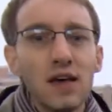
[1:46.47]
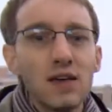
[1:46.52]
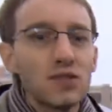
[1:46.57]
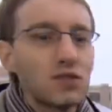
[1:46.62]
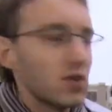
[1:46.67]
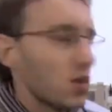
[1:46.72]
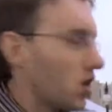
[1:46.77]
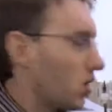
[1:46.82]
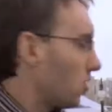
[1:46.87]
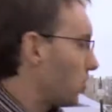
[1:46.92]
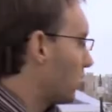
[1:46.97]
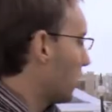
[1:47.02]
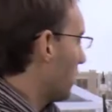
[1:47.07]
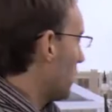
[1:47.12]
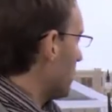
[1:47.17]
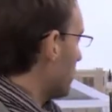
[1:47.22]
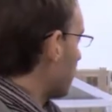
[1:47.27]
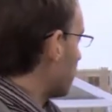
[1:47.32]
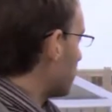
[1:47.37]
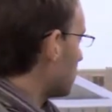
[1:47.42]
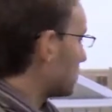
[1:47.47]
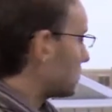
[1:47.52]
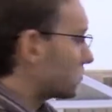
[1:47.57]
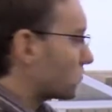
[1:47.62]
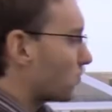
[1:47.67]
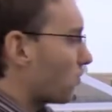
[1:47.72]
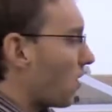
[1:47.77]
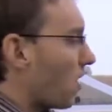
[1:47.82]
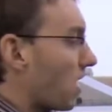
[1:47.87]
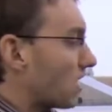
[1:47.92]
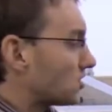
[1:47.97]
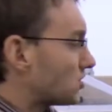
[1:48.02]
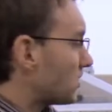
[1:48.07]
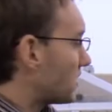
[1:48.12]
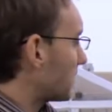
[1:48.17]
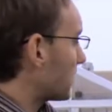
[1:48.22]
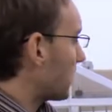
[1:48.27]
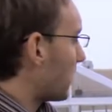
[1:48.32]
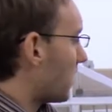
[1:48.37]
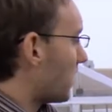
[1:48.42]
So if you're just
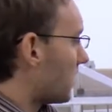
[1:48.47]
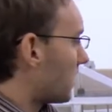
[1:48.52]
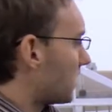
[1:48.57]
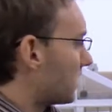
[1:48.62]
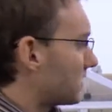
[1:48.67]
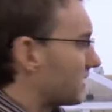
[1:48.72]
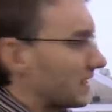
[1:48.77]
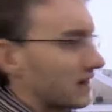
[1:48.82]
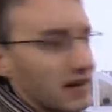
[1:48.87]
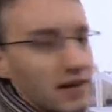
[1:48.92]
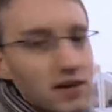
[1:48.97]
watching on in